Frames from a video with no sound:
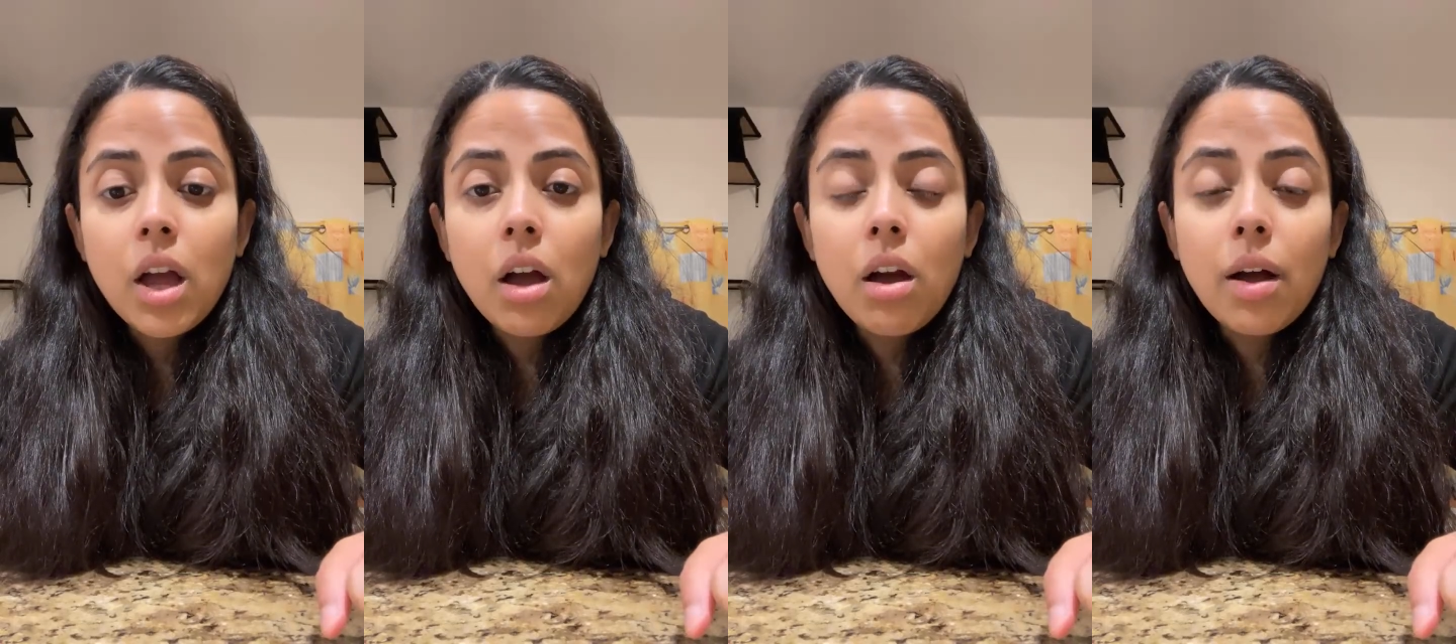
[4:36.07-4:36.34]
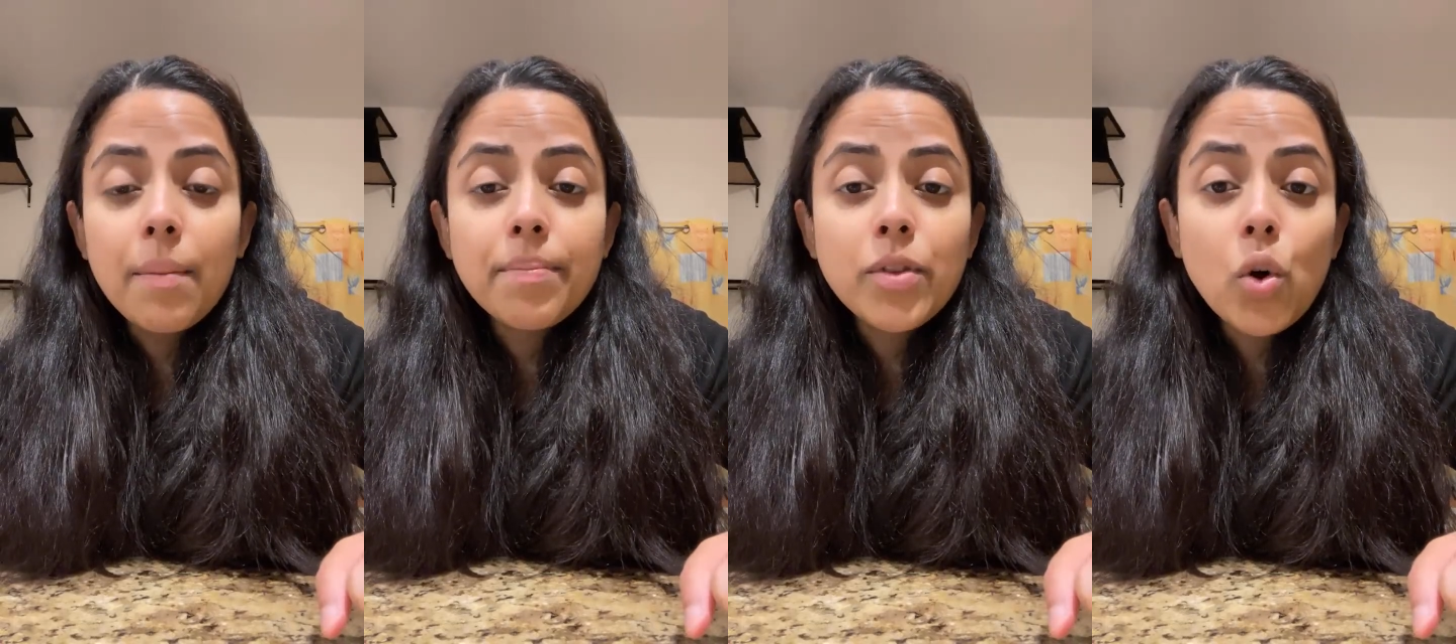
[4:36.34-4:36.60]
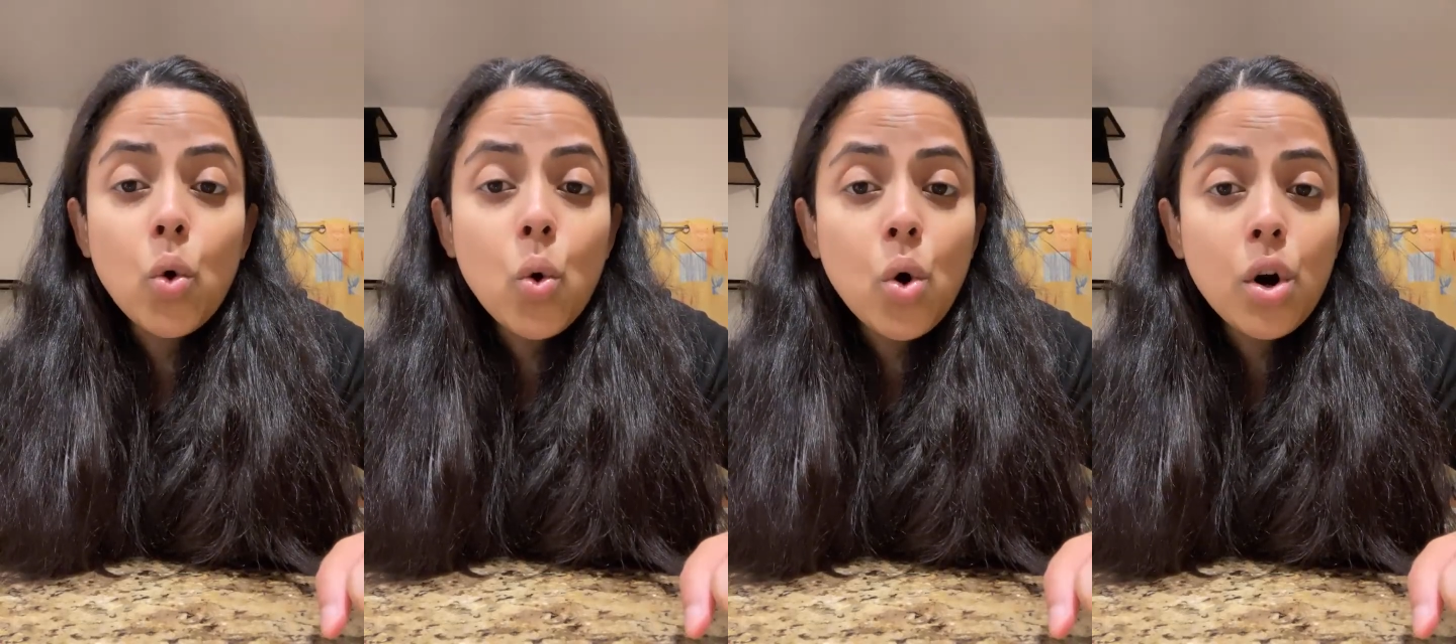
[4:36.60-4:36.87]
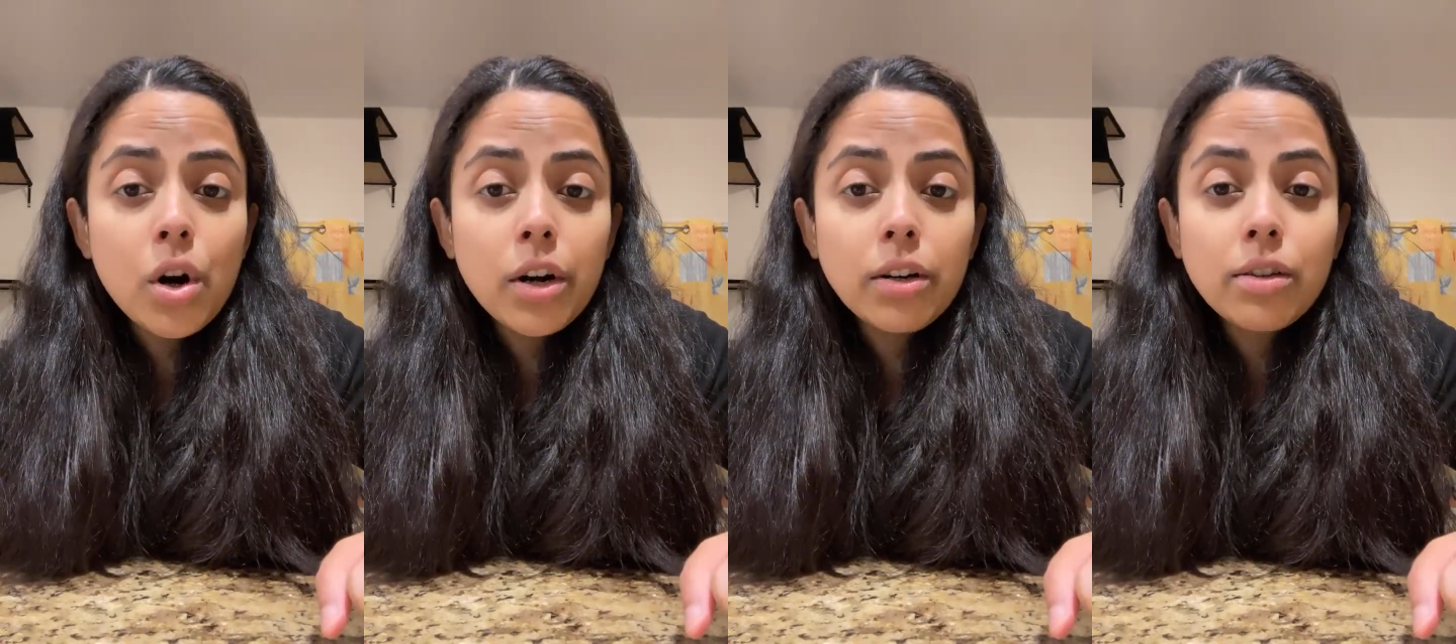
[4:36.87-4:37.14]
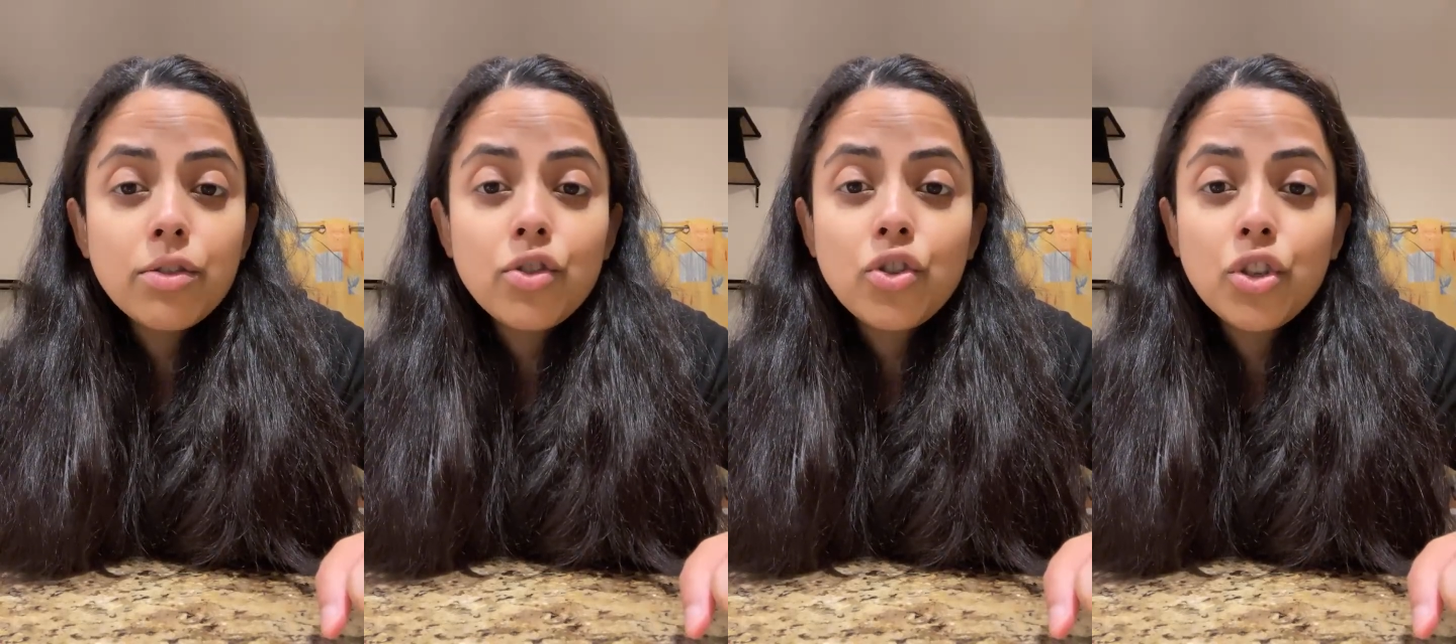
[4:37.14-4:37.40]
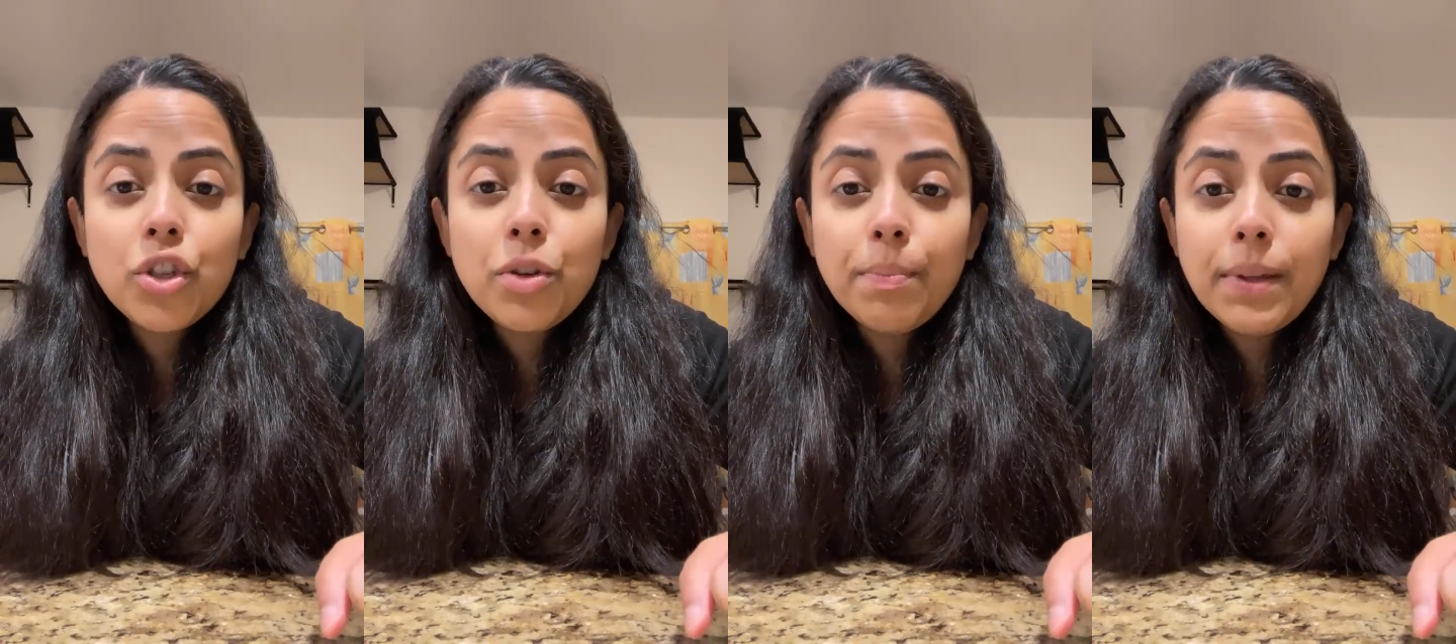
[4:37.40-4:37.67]
Or
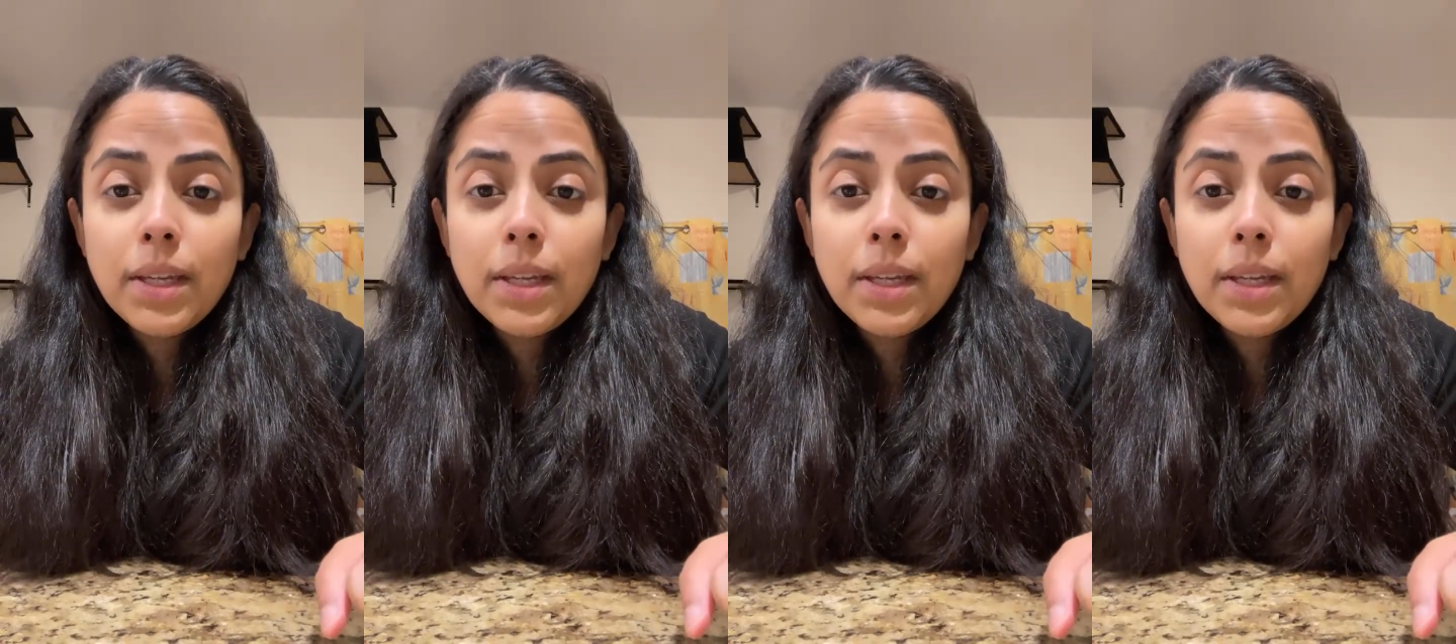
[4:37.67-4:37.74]
do you